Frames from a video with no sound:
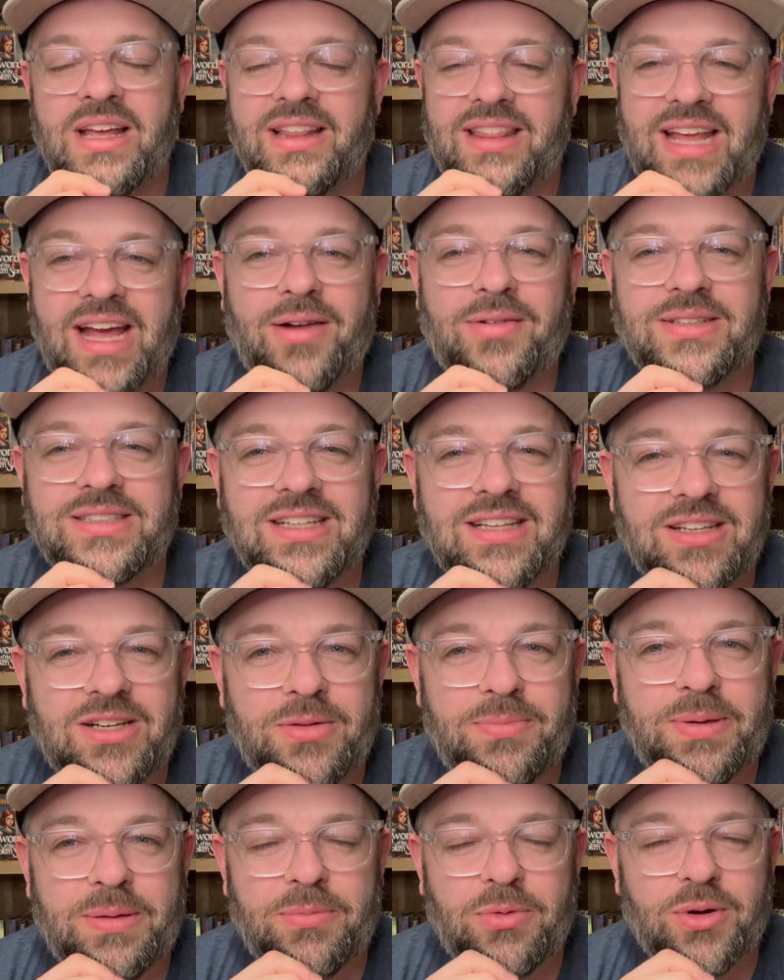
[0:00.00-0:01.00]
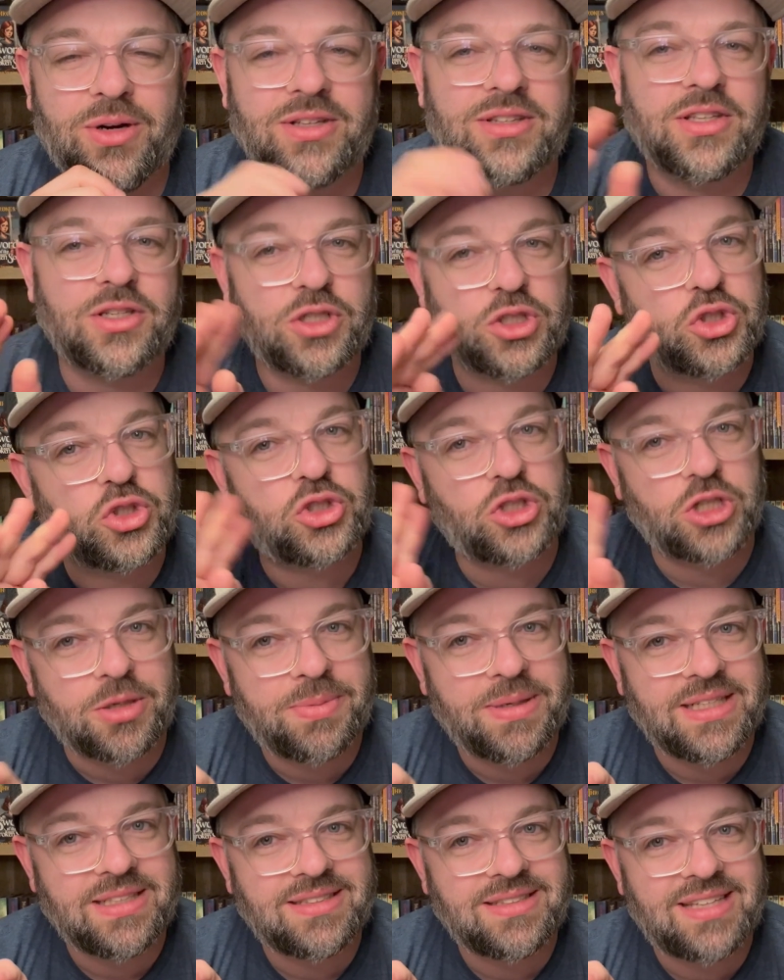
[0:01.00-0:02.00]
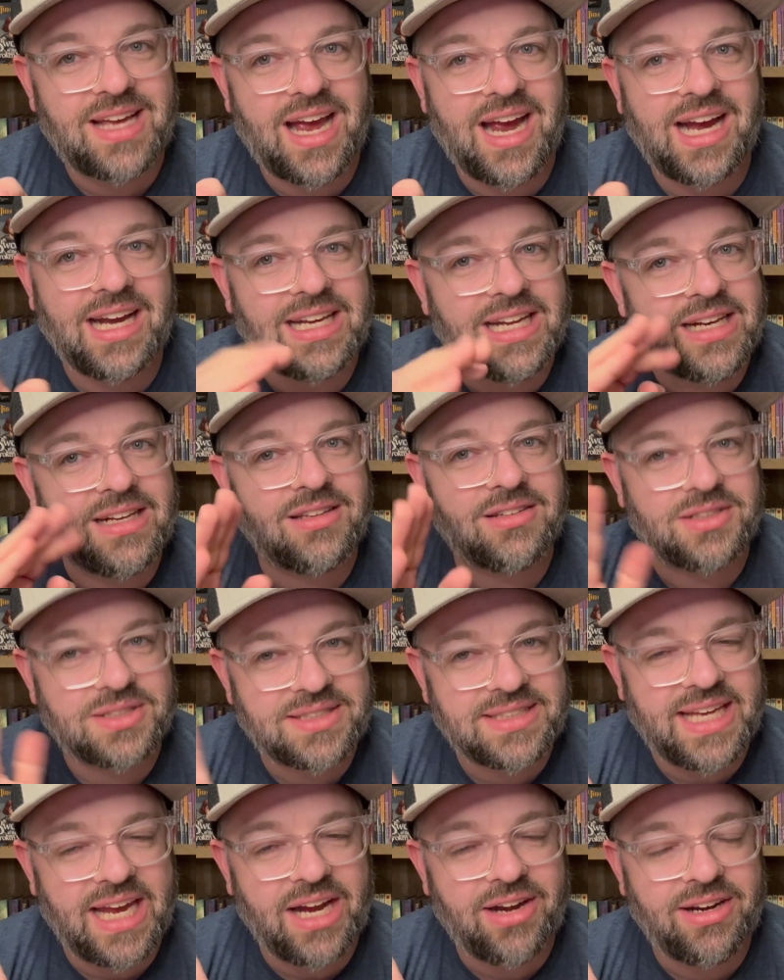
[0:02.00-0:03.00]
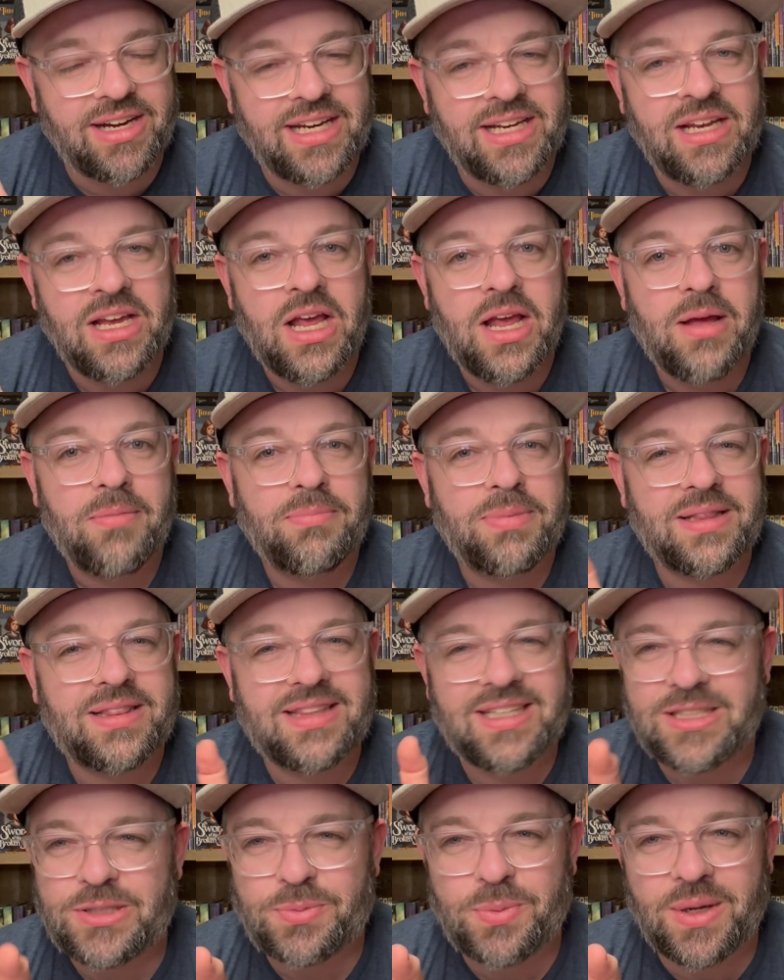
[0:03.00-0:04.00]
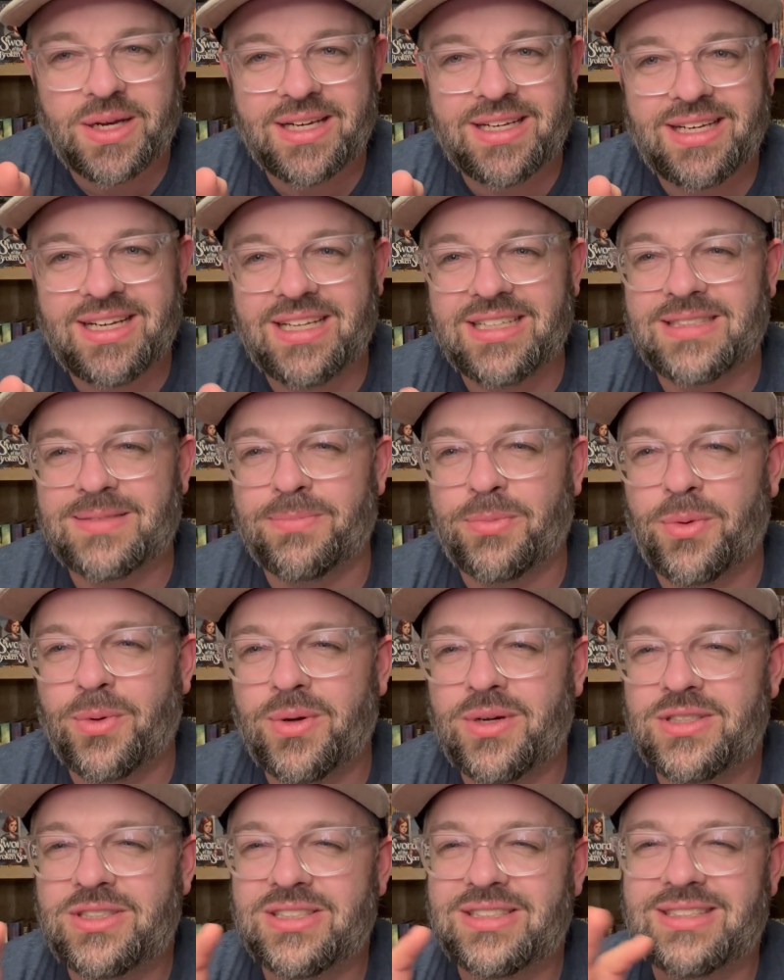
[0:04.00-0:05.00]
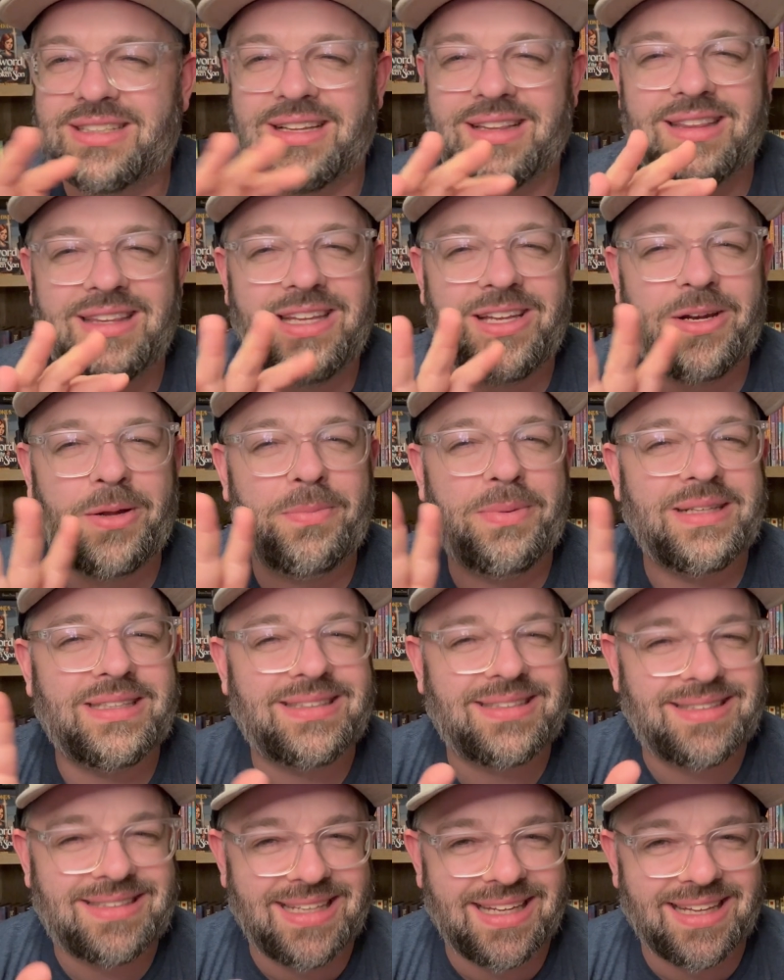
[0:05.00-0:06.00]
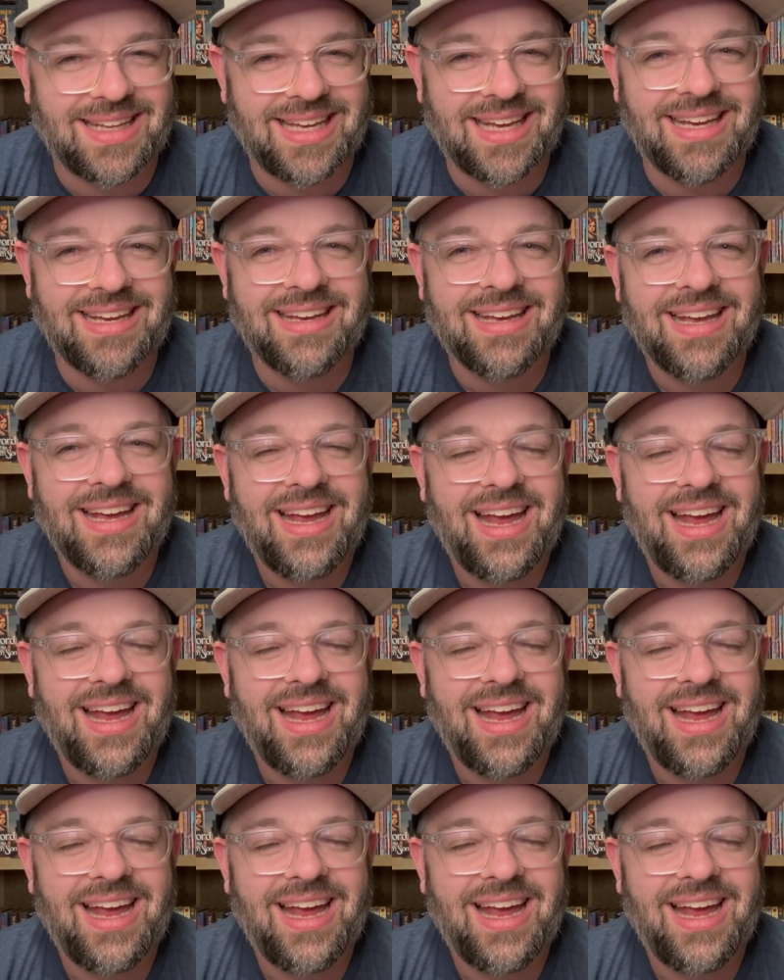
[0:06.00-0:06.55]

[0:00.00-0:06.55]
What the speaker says: That was a little bit more on the disturbing side and a little scary, but this one is more just a little bit silly.